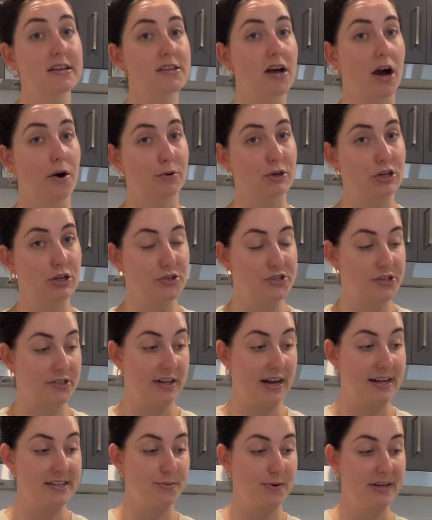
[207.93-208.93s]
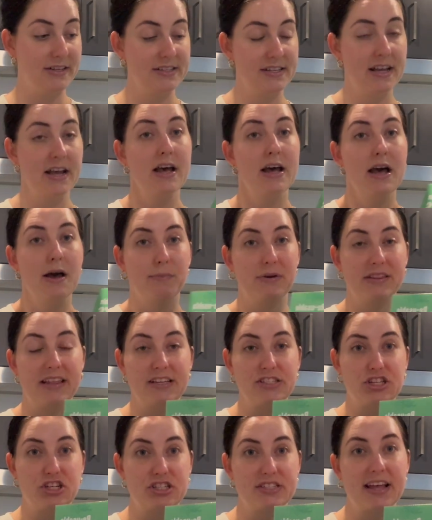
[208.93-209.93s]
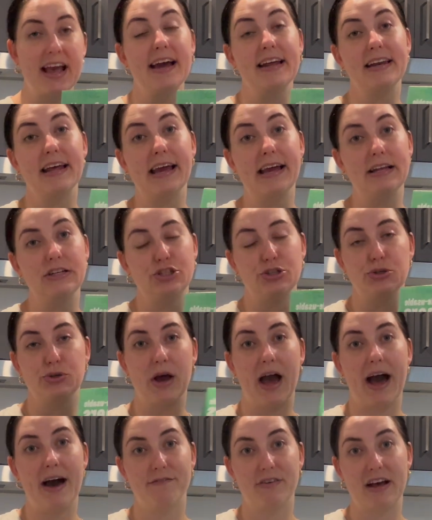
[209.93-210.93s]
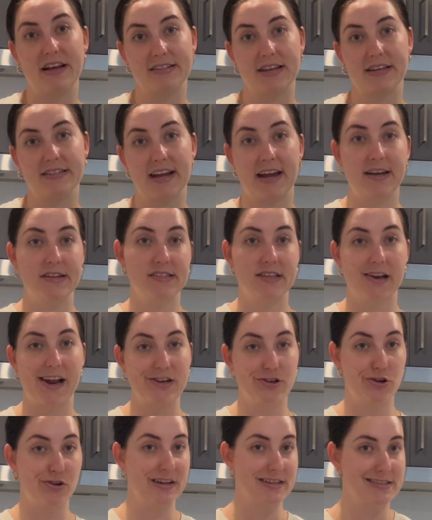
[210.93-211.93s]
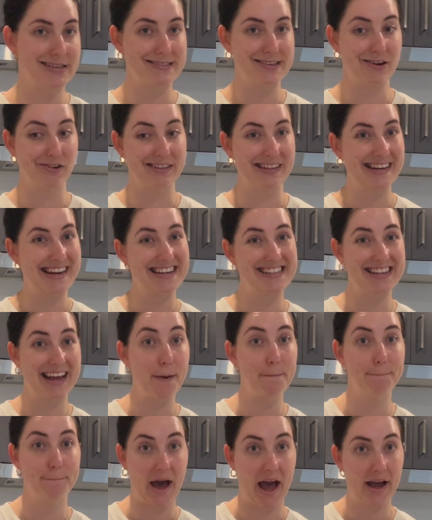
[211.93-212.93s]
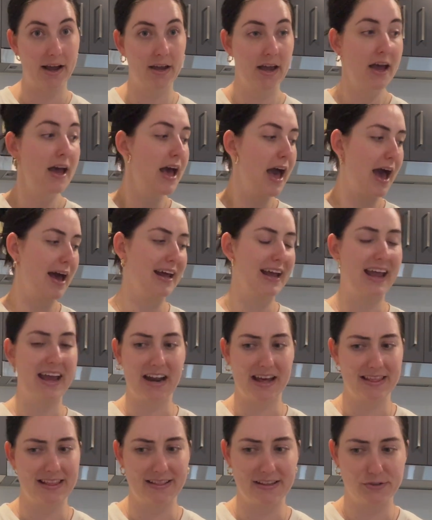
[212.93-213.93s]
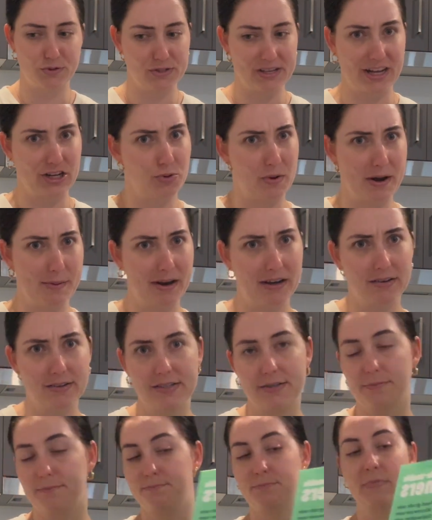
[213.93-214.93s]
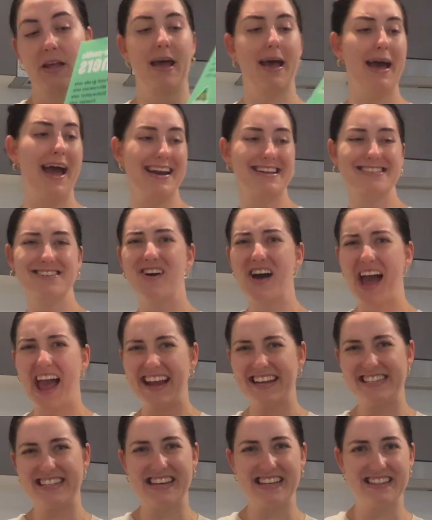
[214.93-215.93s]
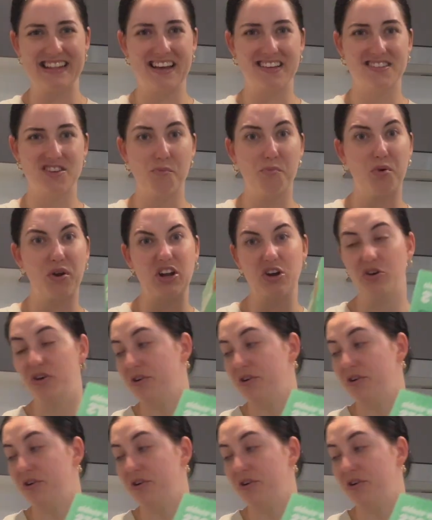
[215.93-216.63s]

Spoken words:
I want to use glass ones, but these are just handy to have as containers that I don't necessarily need to get back. And again, I think this was like $20, and it's got 80 in there, so pretty good.